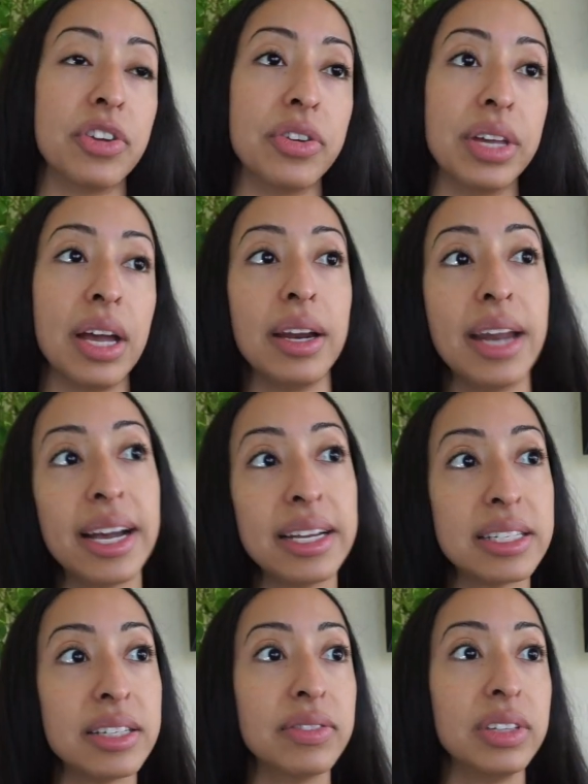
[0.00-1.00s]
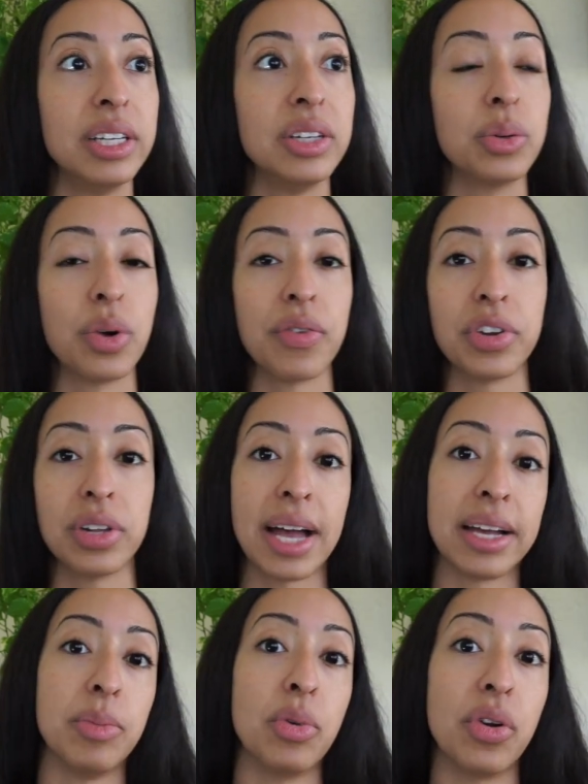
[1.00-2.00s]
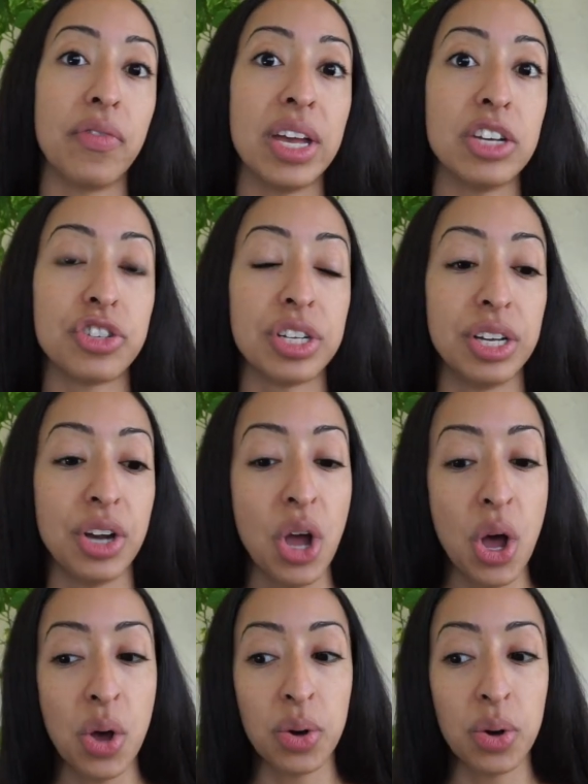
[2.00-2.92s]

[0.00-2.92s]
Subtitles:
they're thinking negatively or if they're lacking motivation